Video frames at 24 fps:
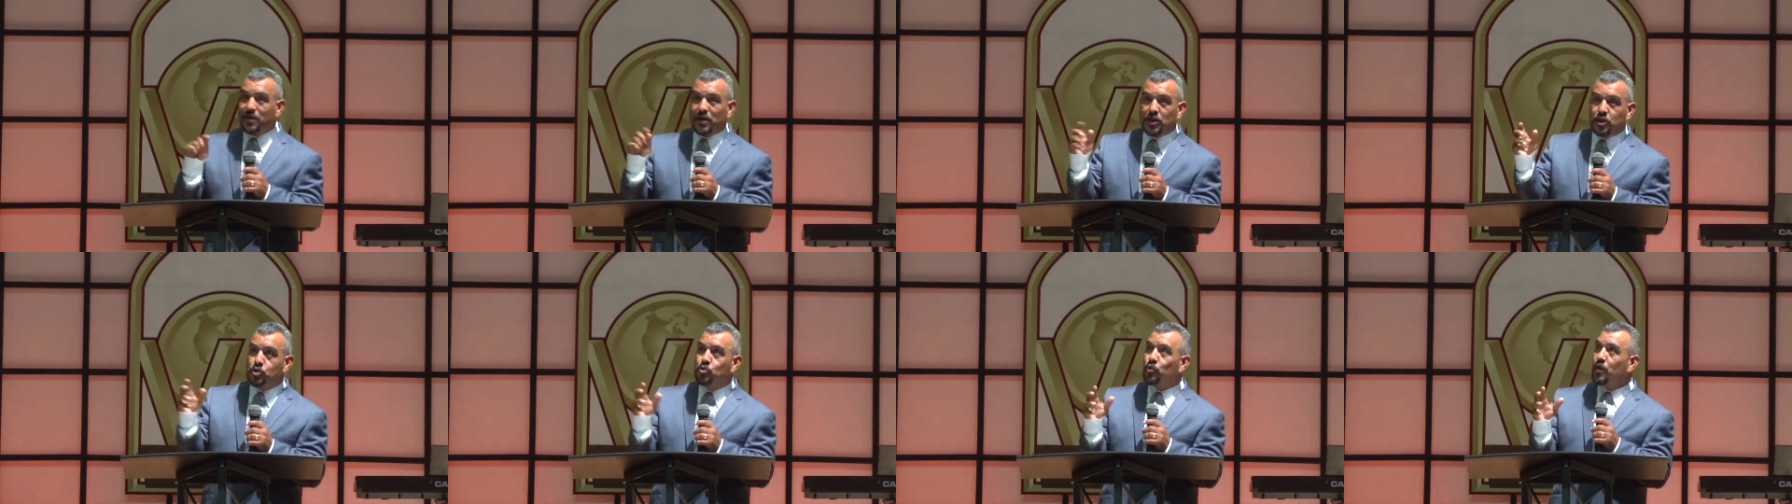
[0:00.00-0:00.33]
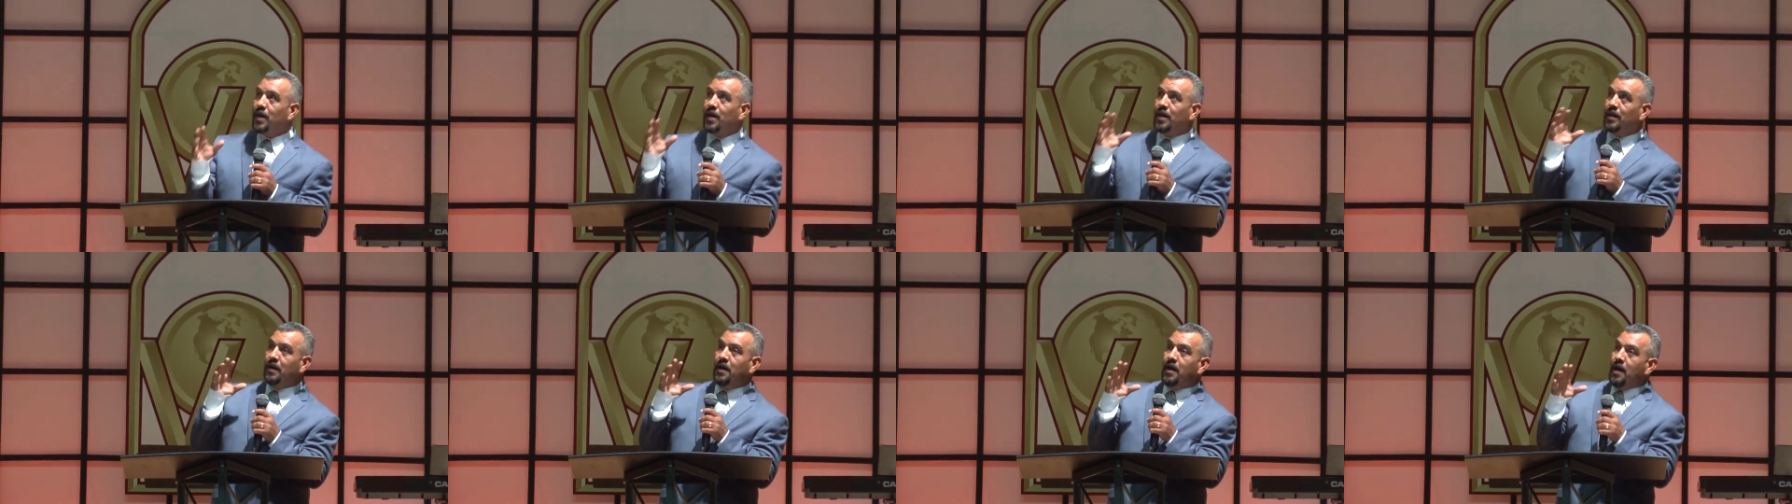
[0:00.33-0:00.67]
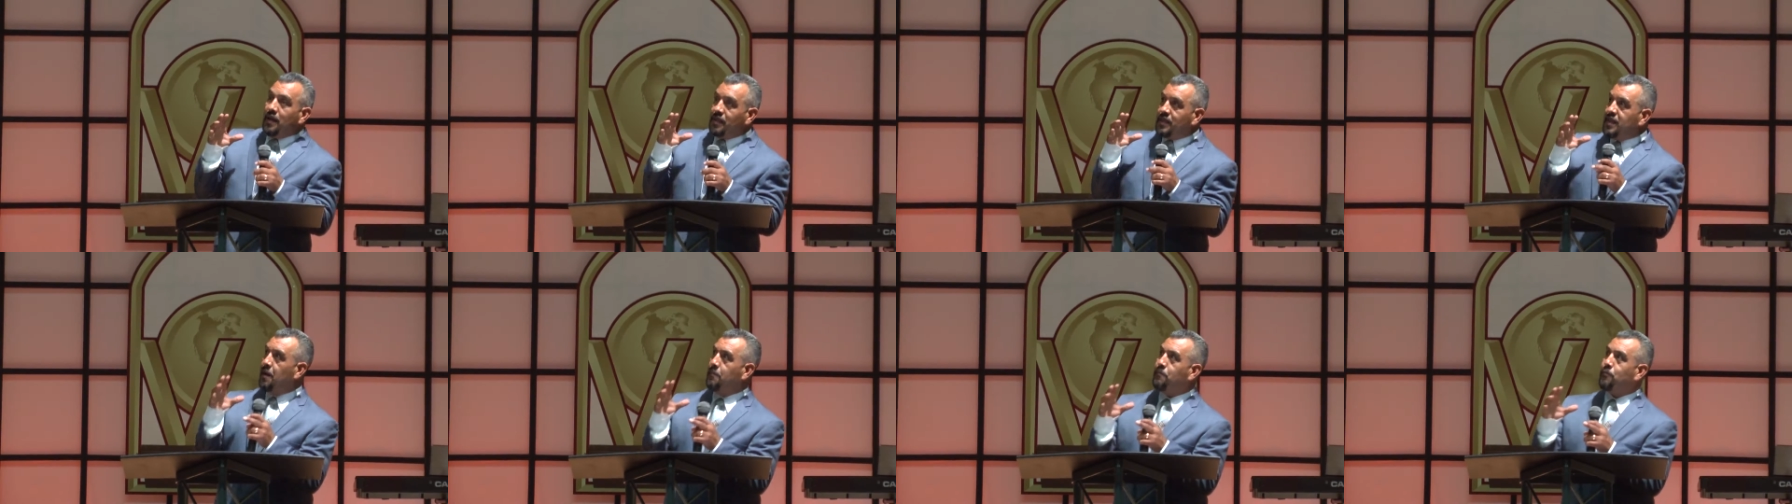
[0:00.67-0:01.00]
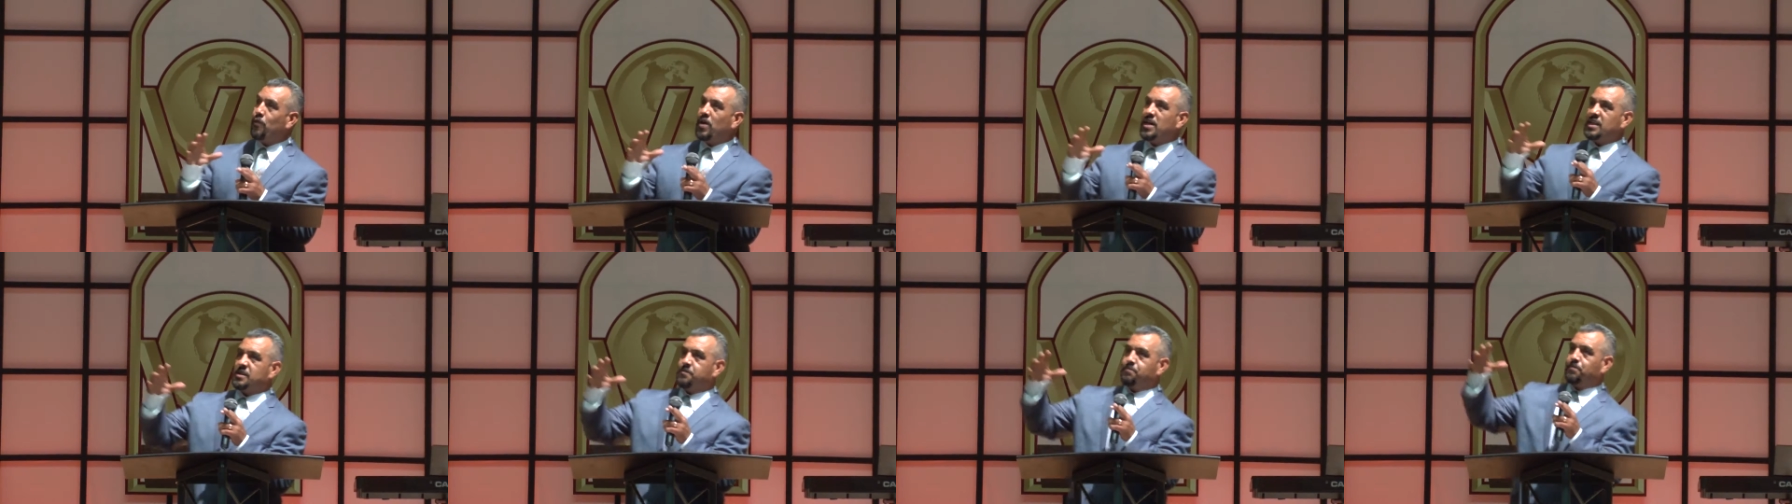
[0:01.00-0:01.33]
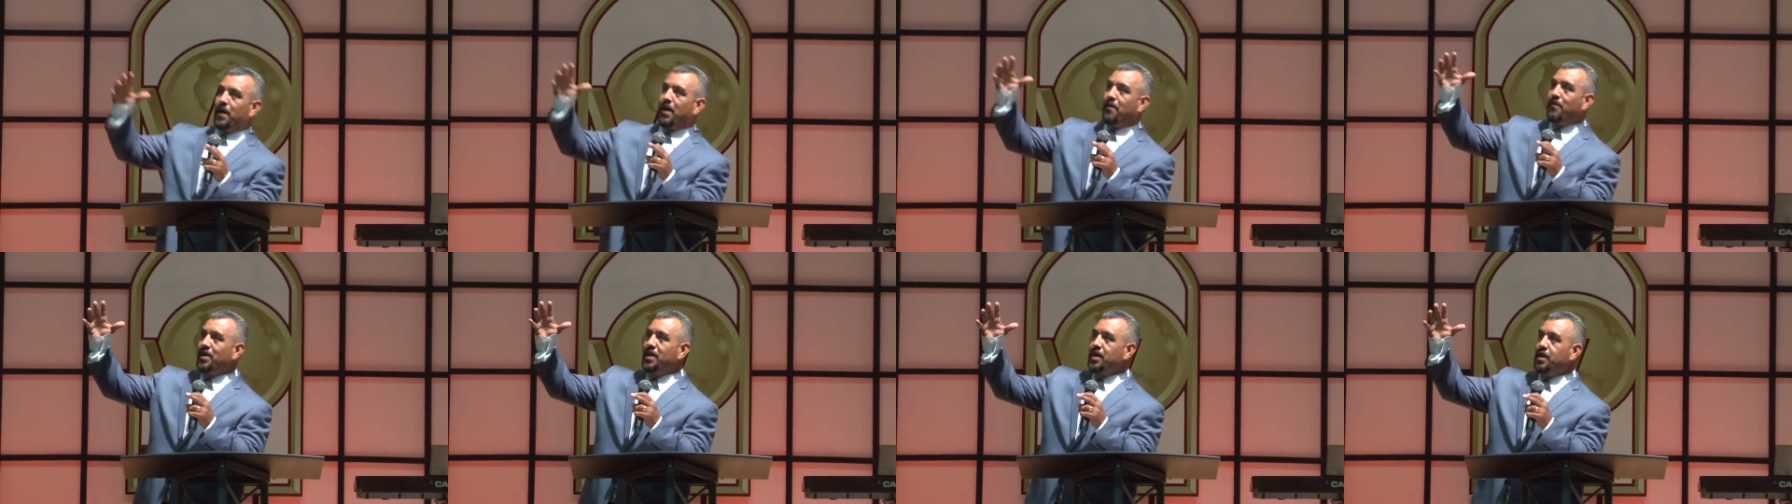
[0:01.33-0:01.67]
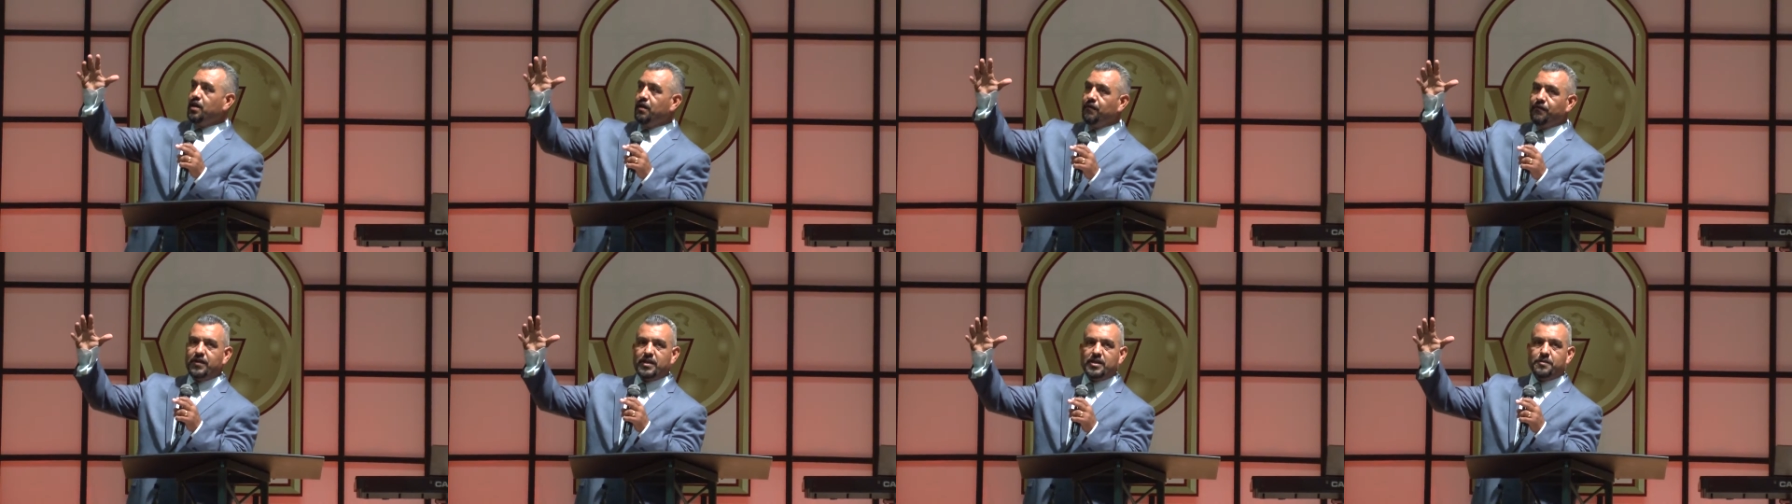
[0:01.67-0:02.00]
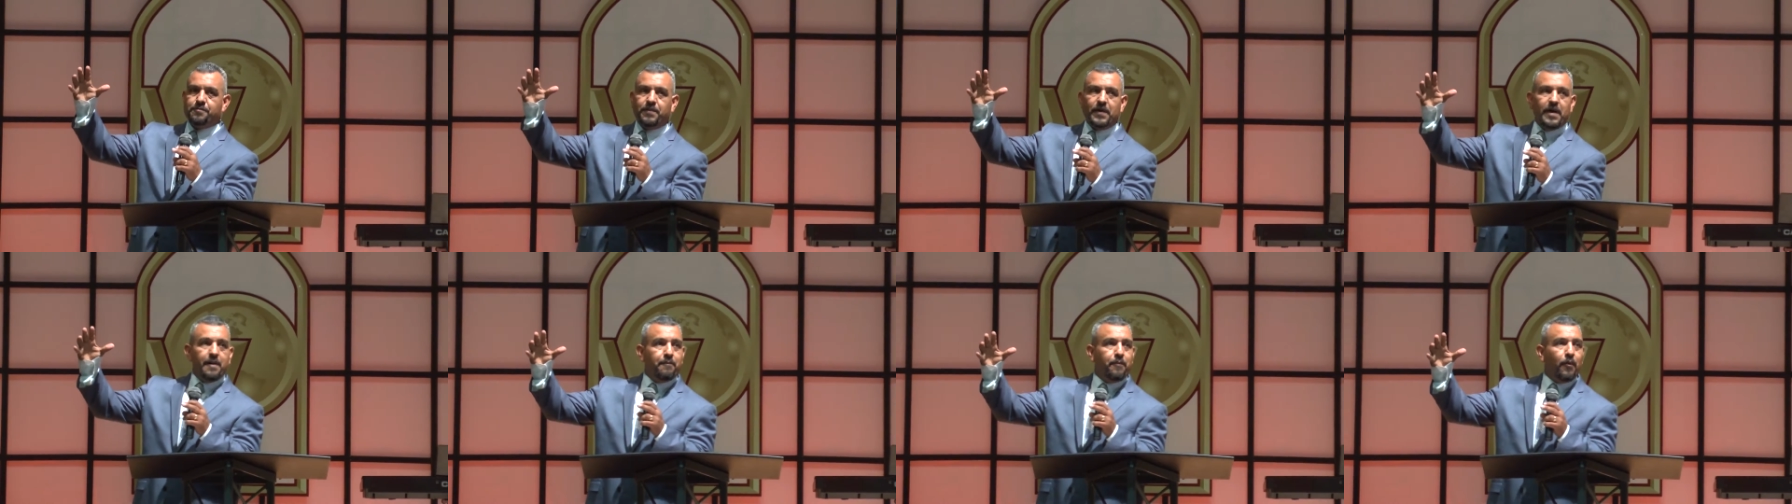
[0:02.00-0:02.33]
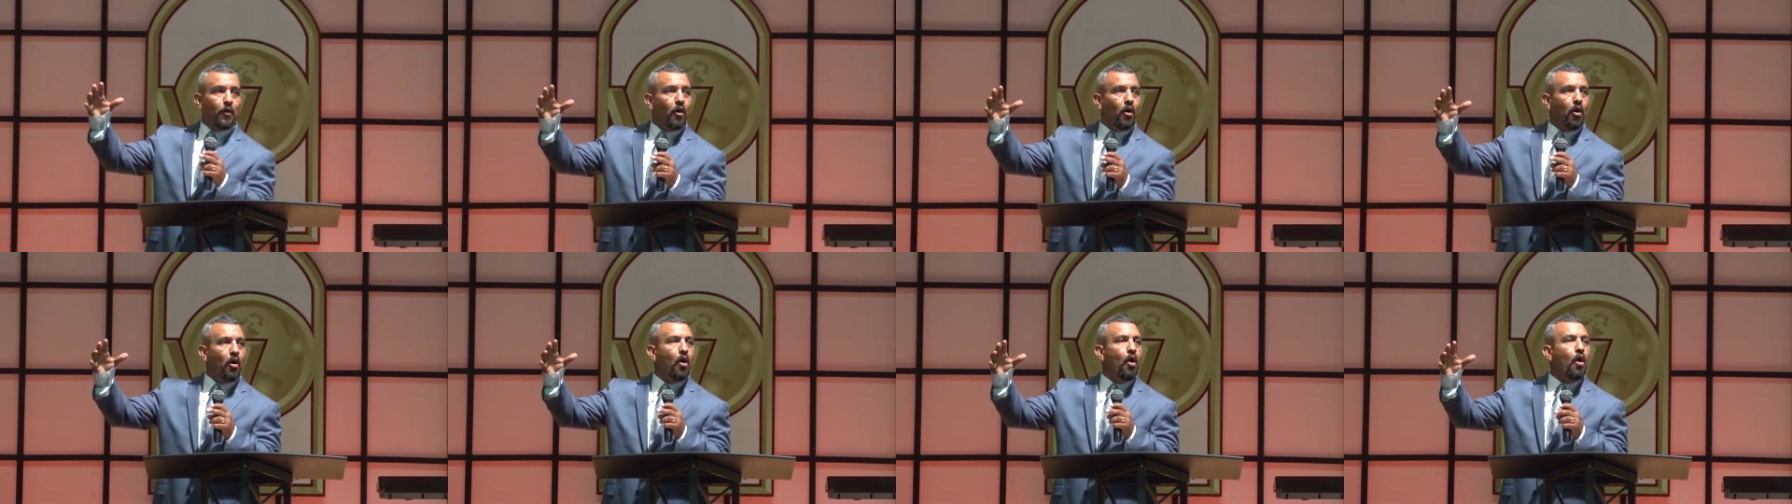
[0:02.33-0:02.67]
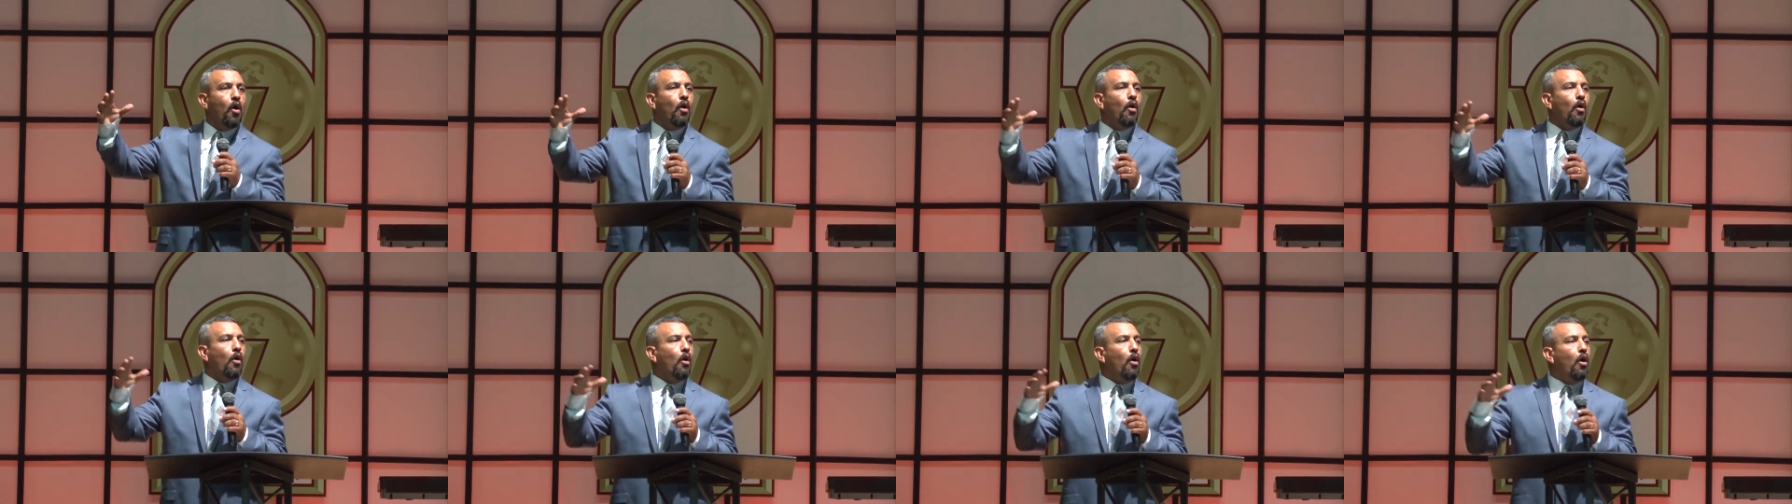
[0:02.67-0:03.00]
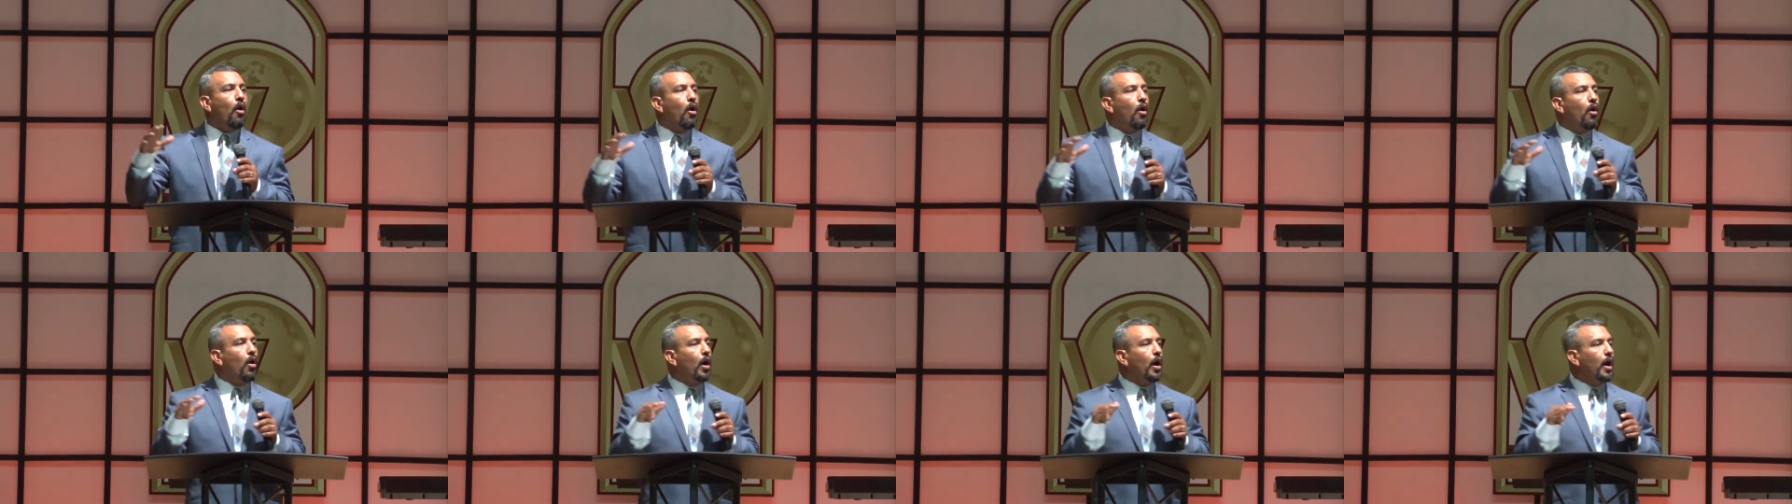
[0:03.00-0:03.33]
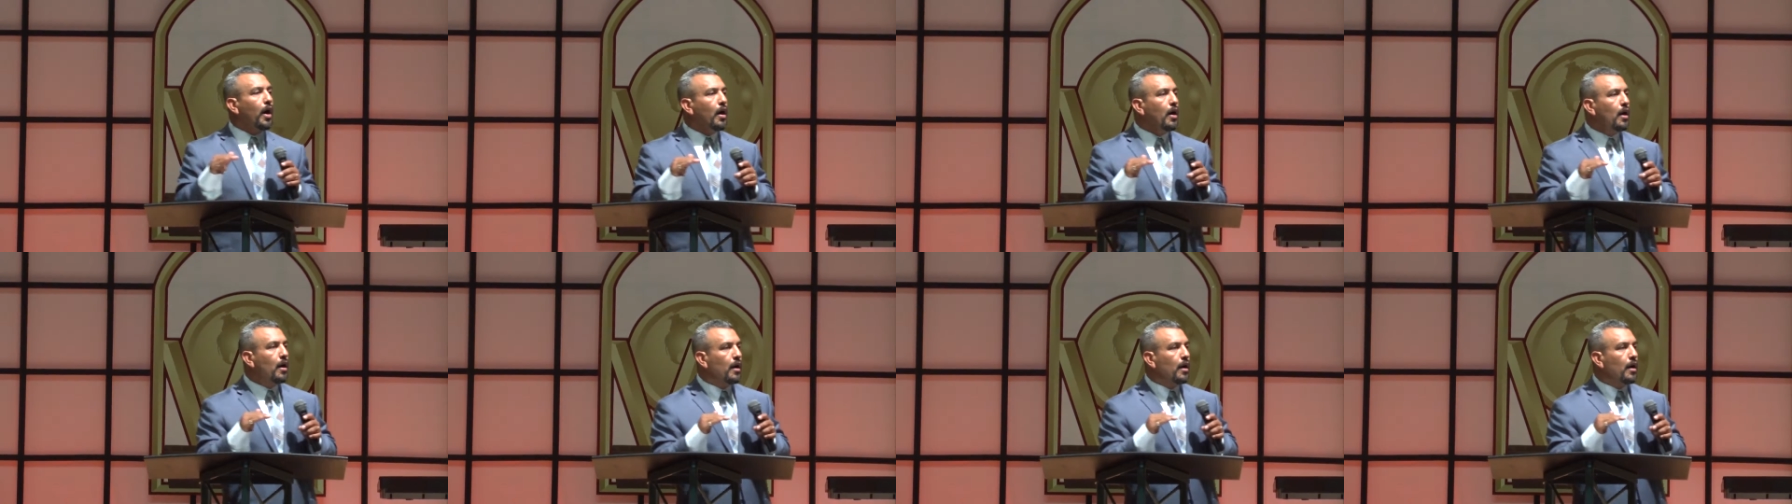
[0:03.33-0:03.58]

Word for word: between the prosperity of his people or